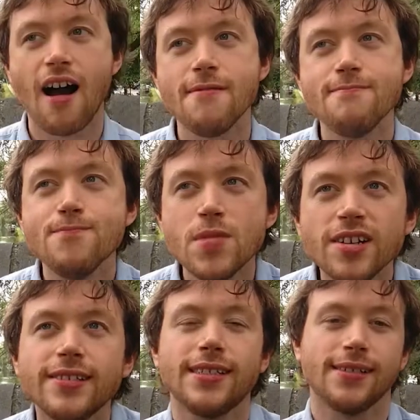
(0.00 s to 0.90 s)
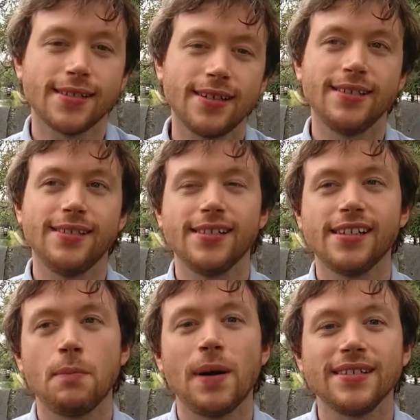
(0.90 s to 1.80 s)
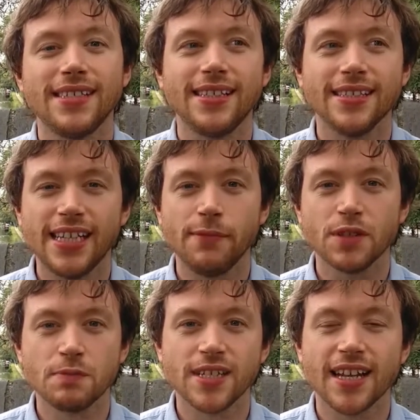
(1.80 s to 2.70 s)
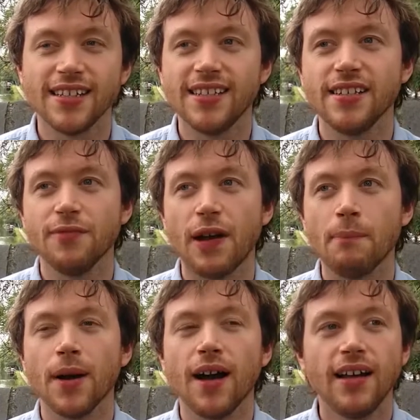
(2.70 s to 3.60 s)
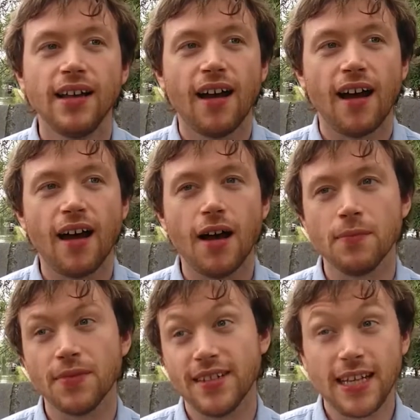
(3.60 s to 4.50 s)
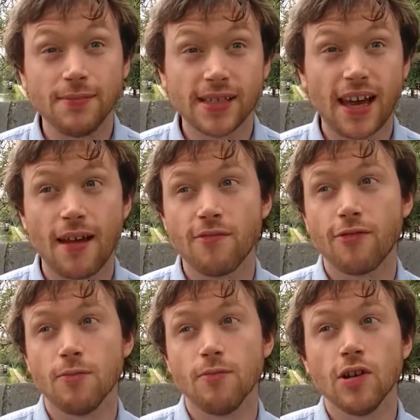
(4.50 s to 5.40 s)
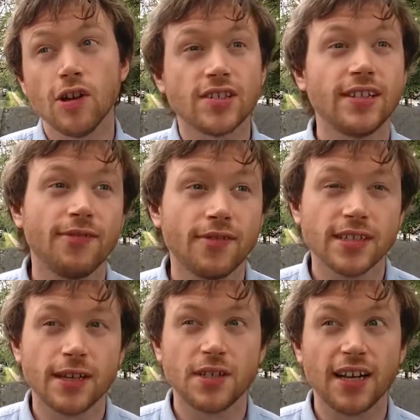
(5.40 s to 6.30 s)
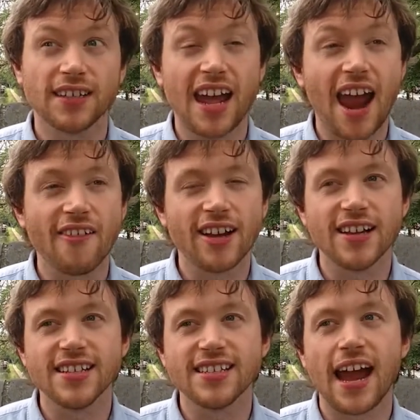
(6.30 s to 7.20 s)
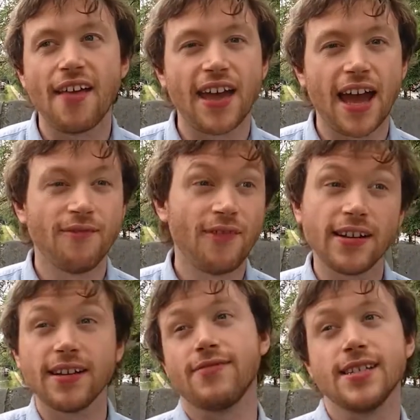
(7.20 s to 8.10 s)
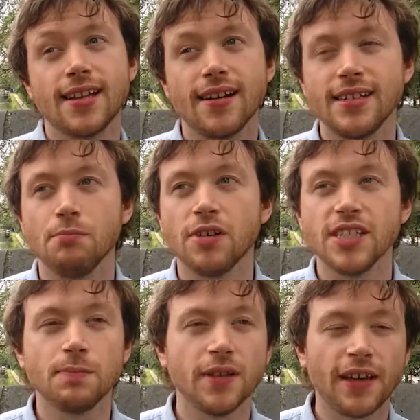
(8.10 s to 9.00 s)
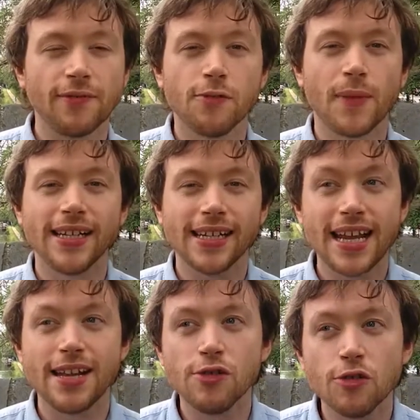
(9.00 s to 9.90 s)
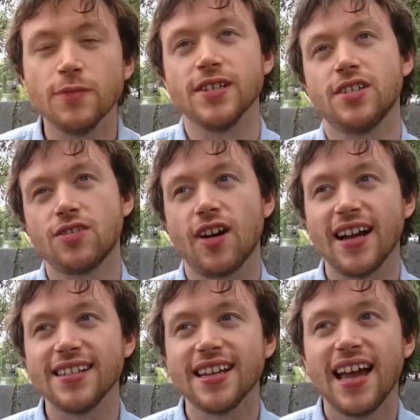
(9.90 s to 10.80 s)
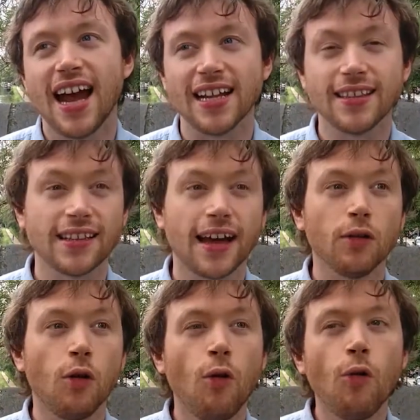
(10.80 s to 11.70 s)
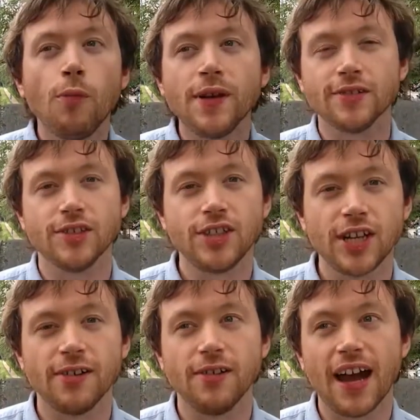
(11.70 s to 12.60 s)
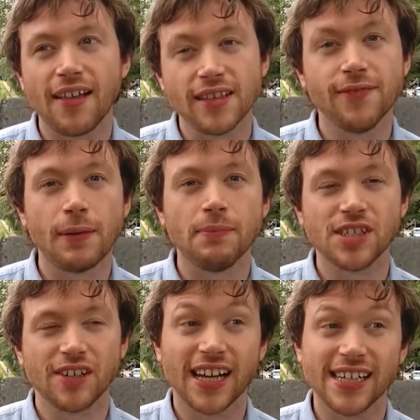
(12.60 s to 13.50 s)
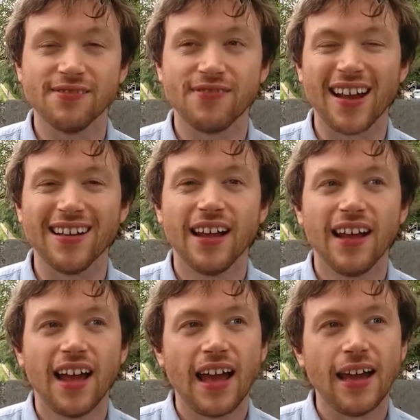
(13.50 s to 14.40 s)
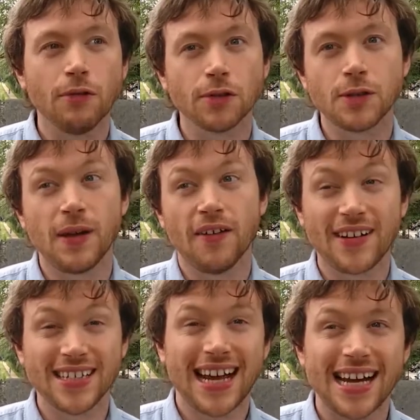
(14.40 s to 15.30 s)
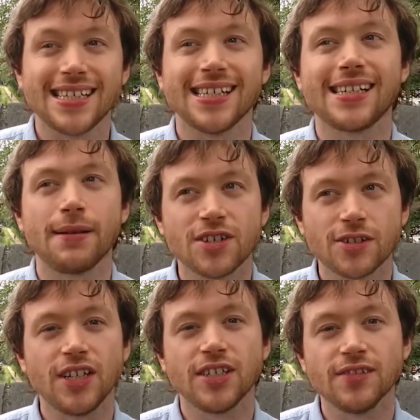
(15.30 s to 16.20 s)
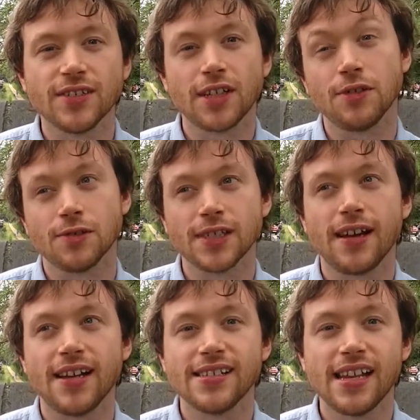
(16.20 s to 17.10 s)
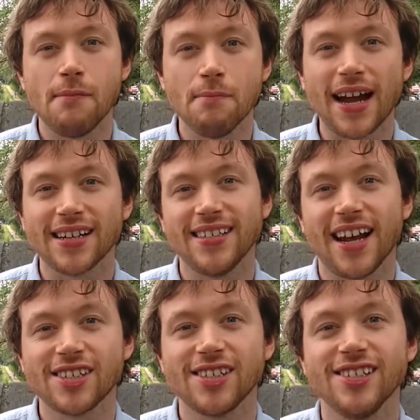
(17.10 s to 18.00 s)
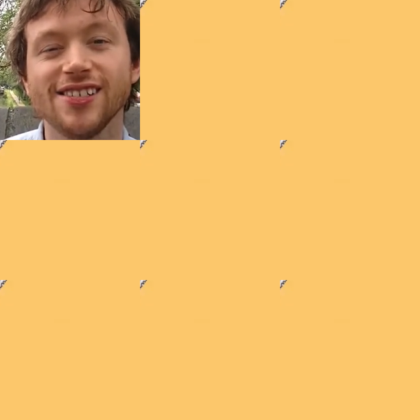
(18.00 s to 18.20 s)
I'm most excited about seeing the teams present in November. The teams came from lots of different subject areas and they had very different starting points, but they've all made enormous strides, and I think that will all be on show at the November Showcase event. It will also be a fantastic demonstration of social science impact in action.